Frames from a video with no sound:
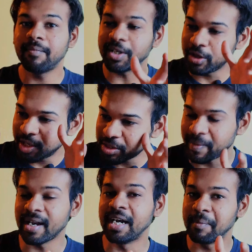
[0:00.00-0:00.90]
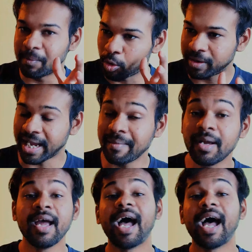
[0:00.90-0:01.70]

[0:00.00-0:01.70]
but you need to spend a little bit more time.